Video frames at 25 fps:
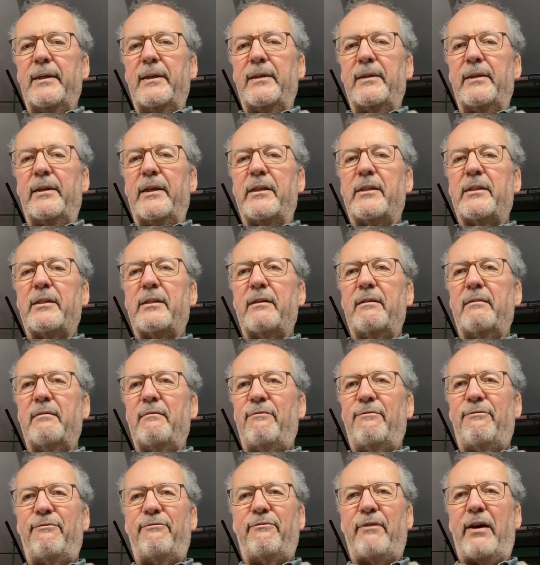this
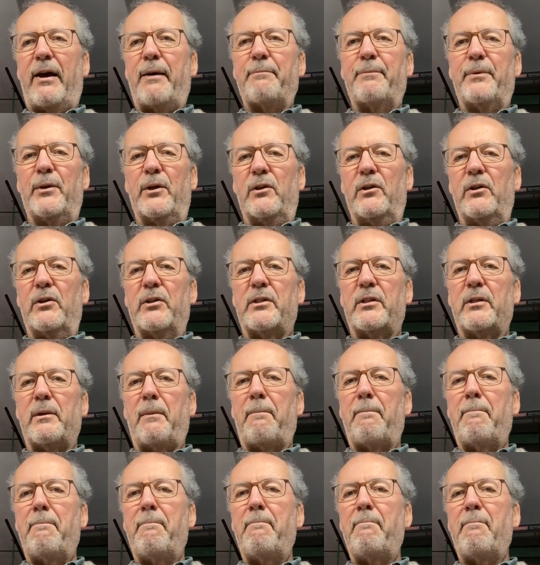fabulous,
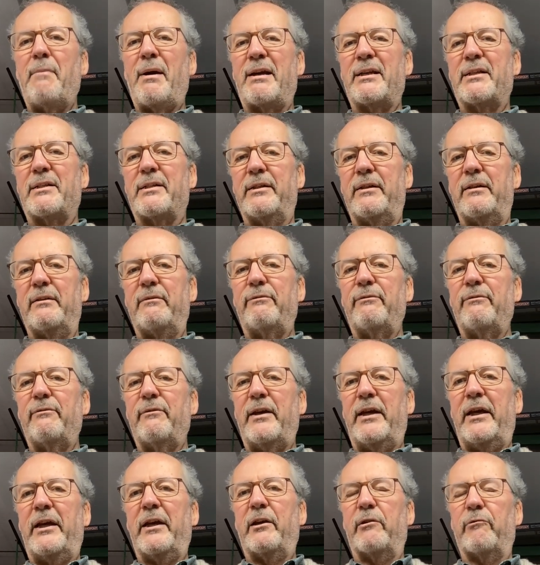massive
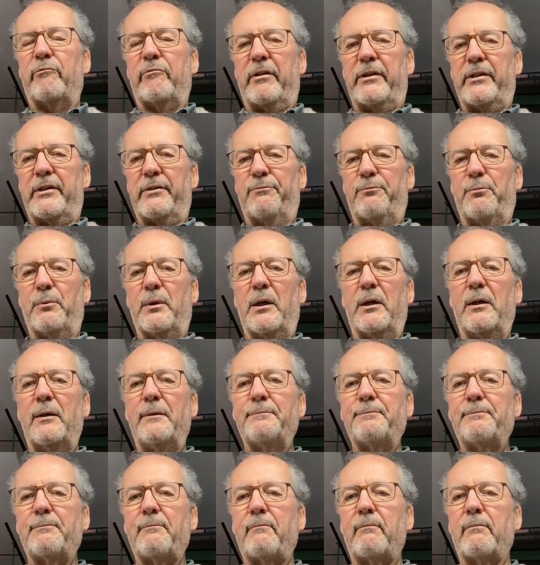ink reservoir,
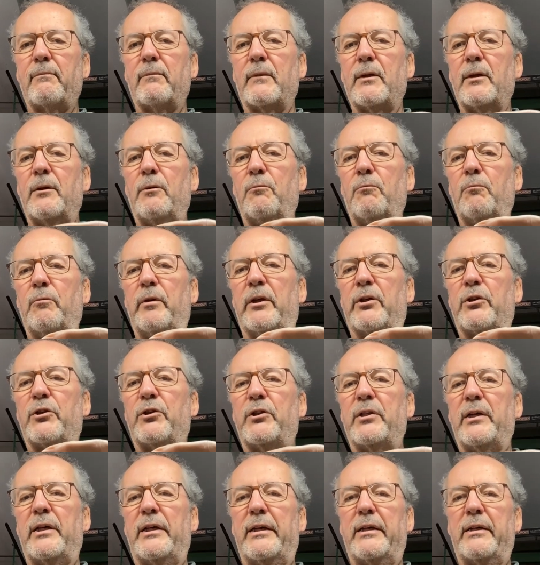which
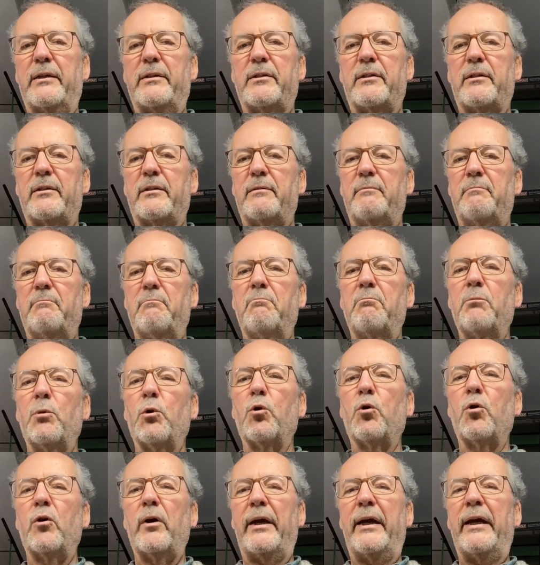takes
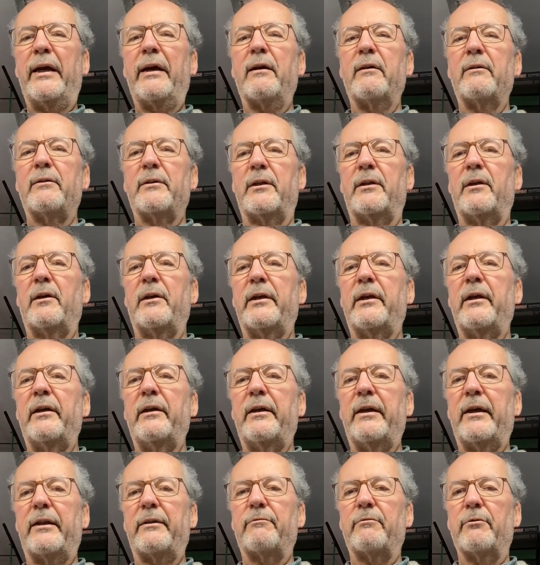more ink than I can
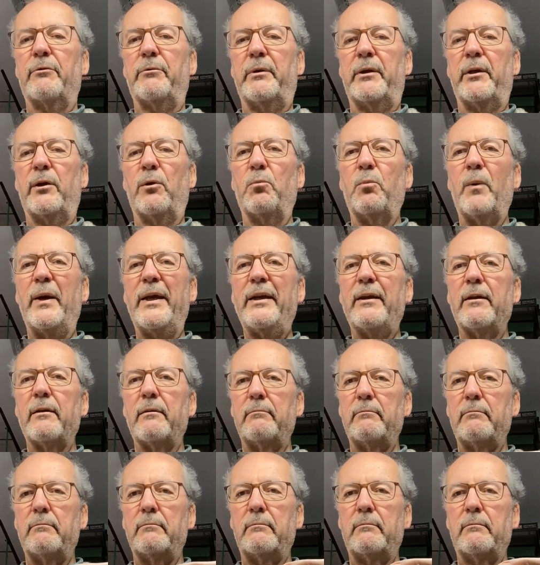get through in a week,
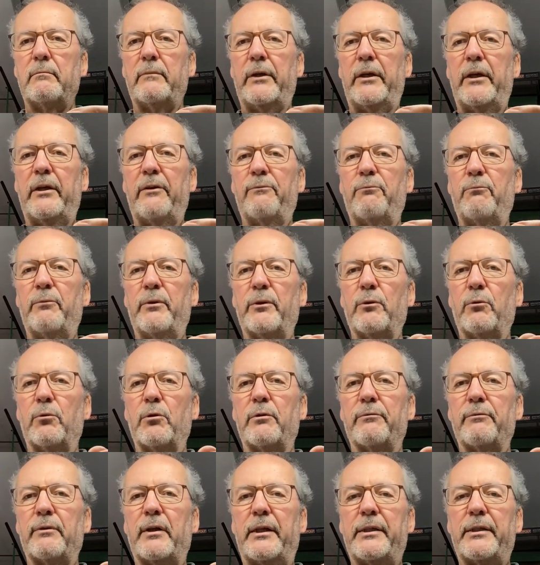even with all
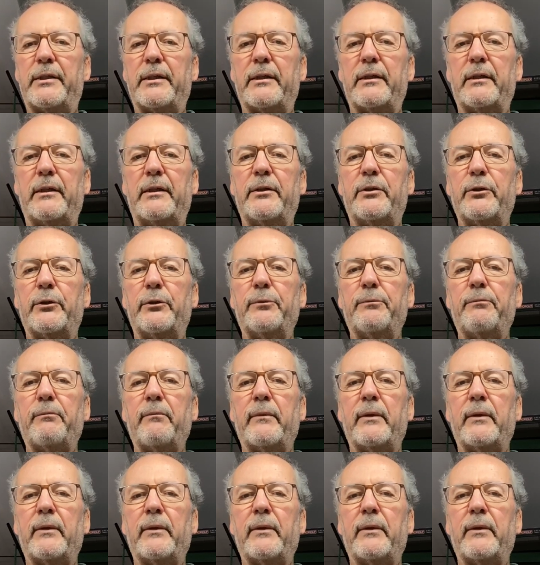the writing I do.